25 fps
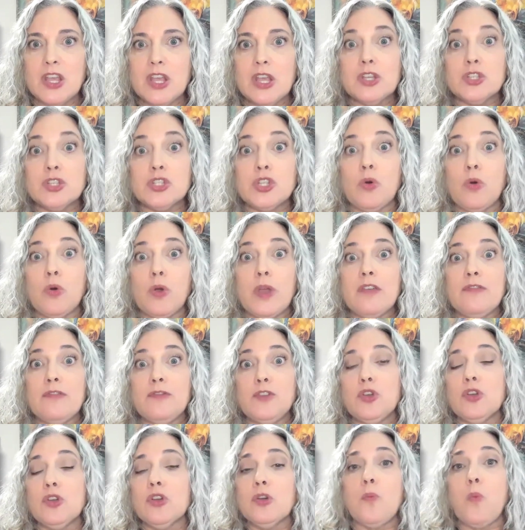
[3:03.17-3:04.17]
So if
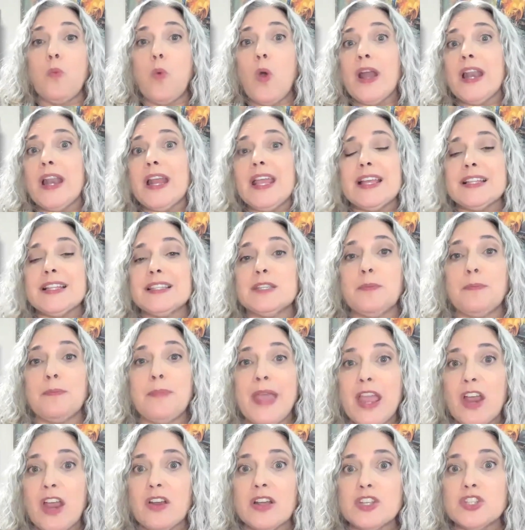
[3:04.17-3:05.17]
you want to get to
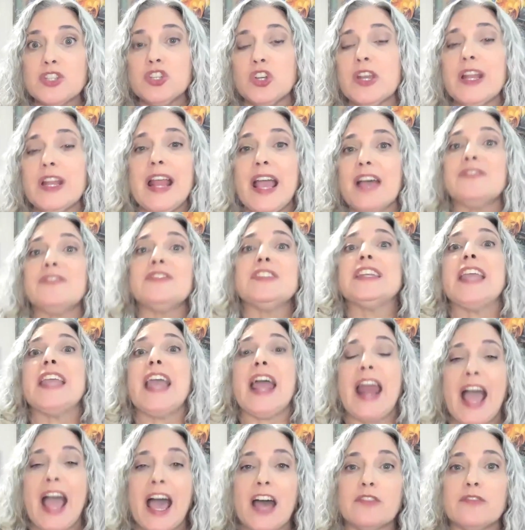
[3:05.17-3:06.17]
Paris, you're going to have to
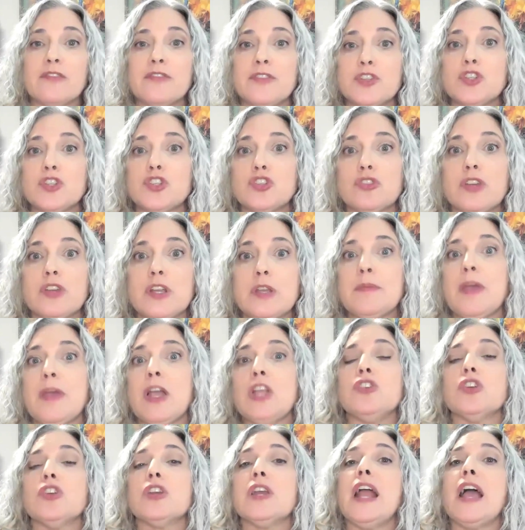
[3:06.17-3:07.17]
get out of the stream
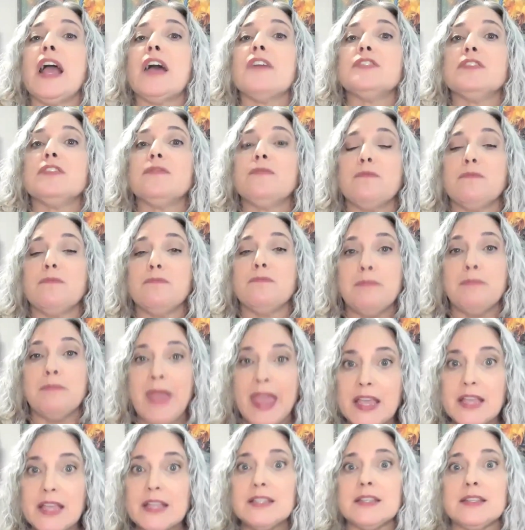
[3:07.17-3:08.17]
and you're going to have to
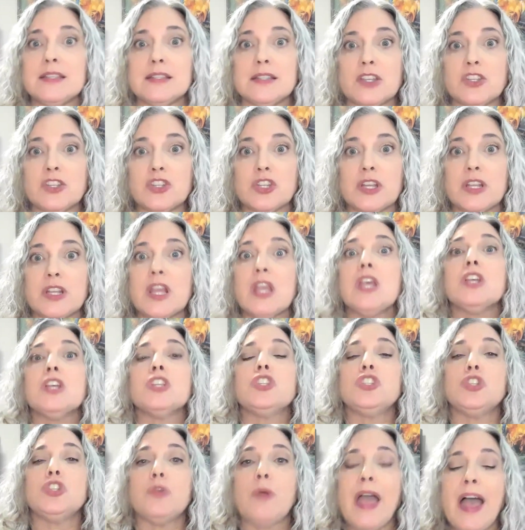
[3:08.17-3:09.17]
make a decision
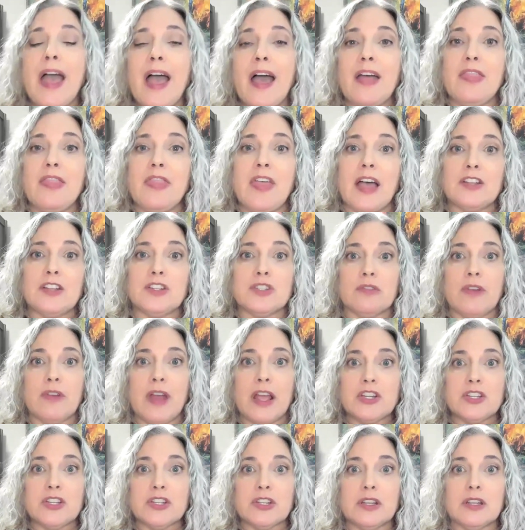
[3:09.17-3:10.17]
to head that
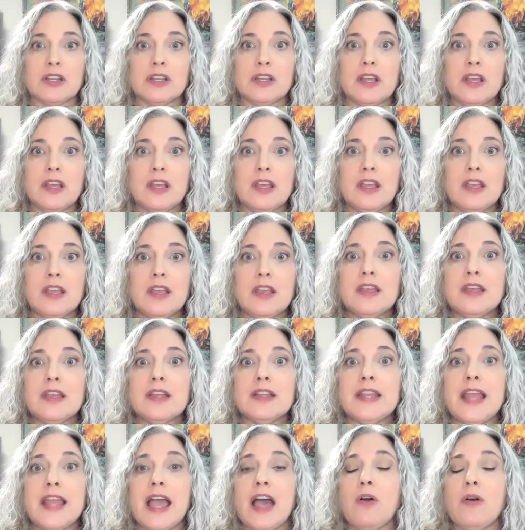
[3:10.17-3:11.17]
direction.
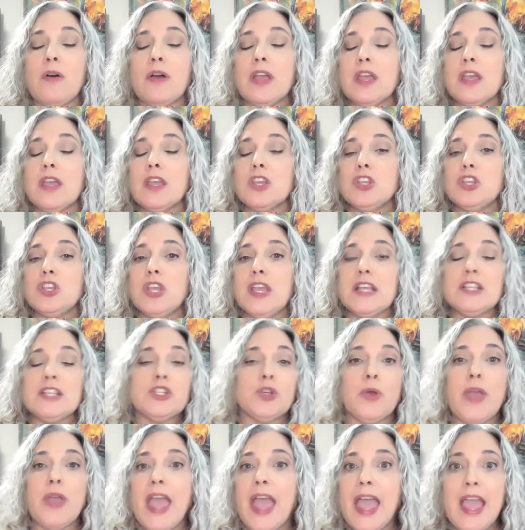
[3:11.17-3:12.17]
Now, it's
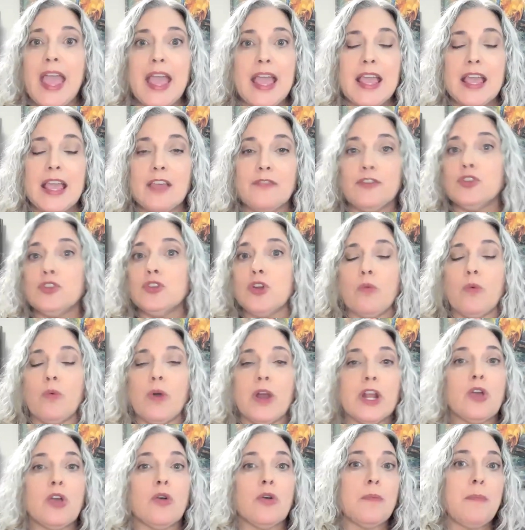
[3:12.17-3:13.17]
okay if you don't
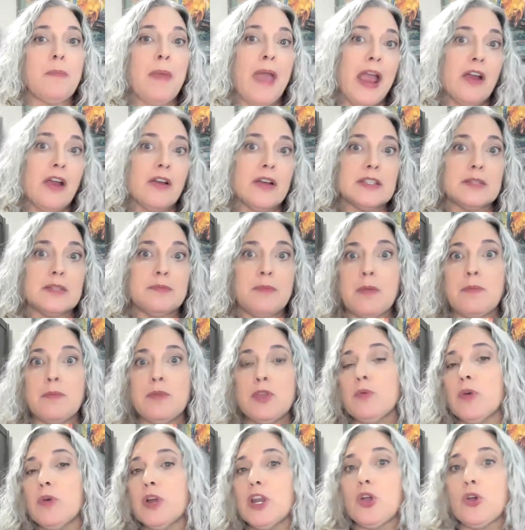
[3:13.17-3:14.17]
want to go to Paris. Maybe
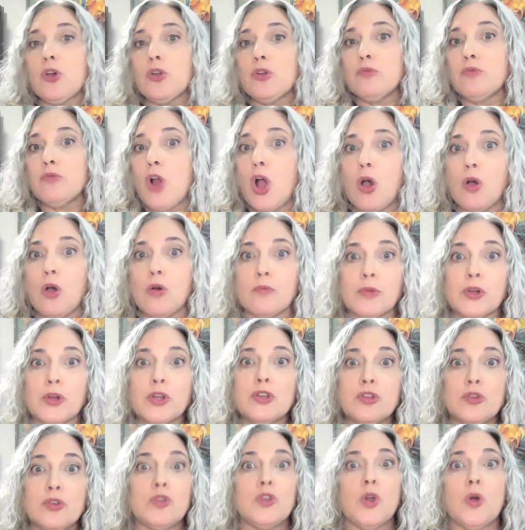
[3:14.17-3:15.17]
you want to go to Rome or
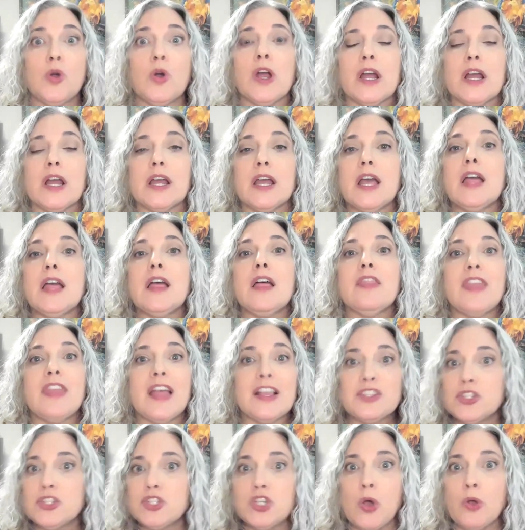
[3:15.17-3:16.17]
New York.
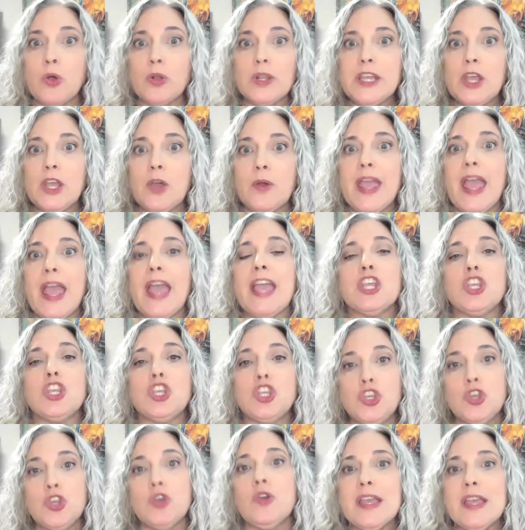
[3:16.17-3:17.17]
That's totally okay.
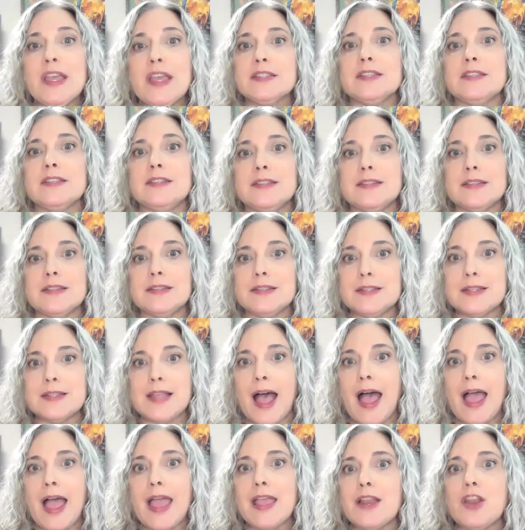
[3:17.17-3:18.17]
You get to
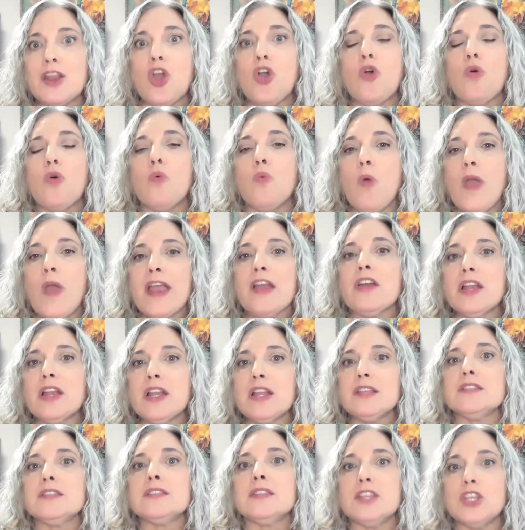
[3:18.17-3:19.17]
decide where it
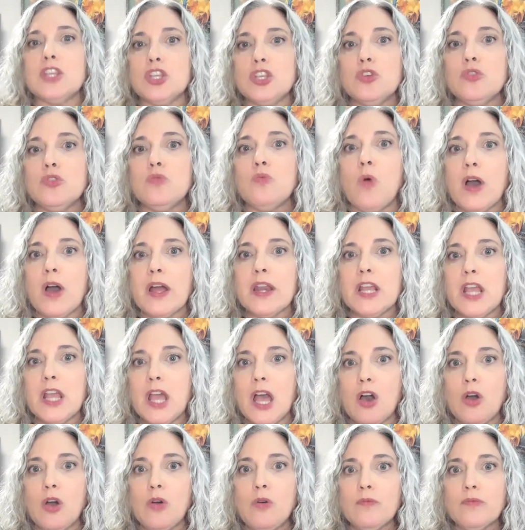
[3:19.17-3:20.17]
is that you want to
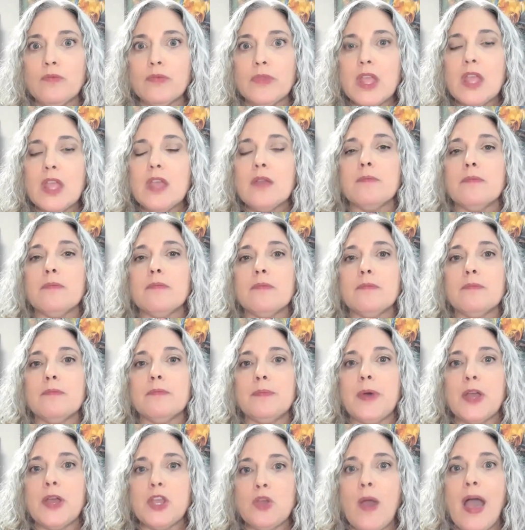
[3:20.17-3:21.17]
go,
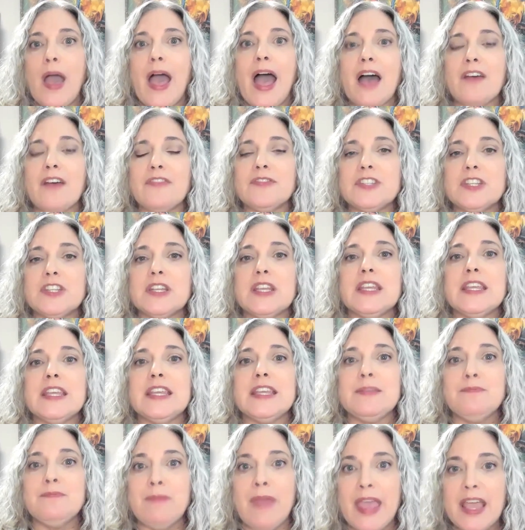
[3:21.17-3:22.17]
but you have to
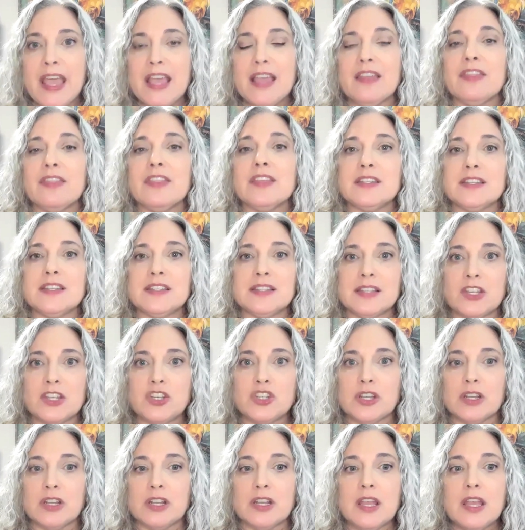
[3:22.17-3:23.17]
make the
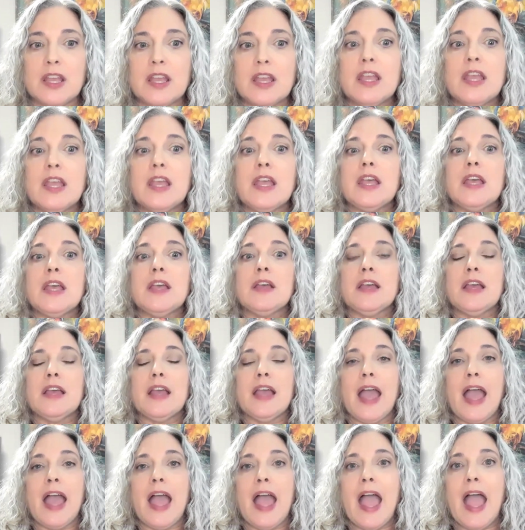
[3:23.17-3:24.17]
decision.
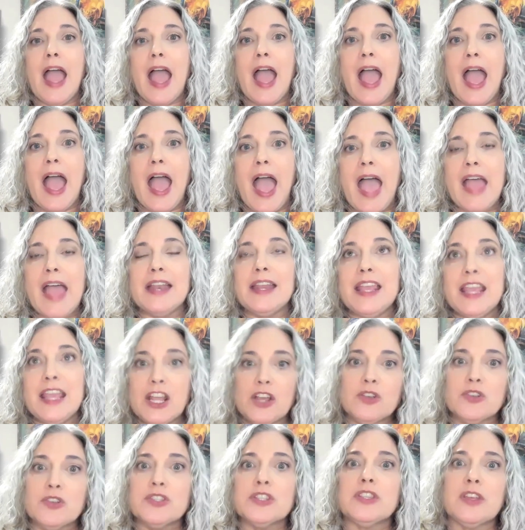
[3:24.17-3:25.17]
And
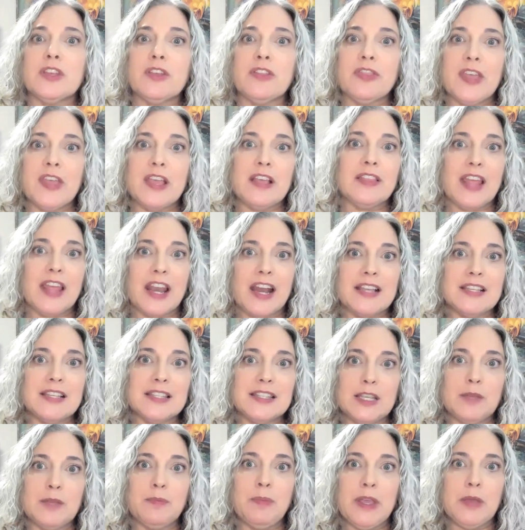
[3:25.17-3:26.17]
here's the thing that I
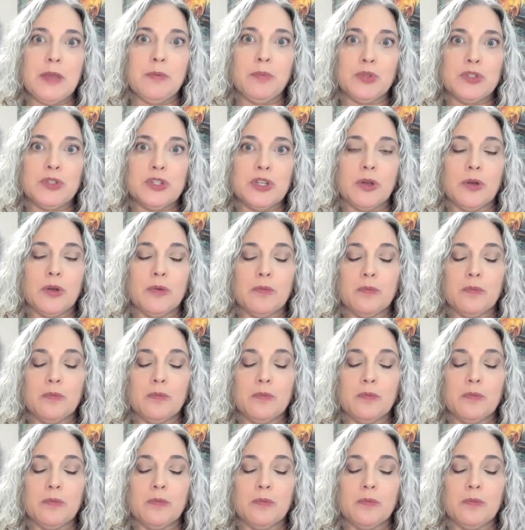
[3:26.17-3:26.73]
see people do.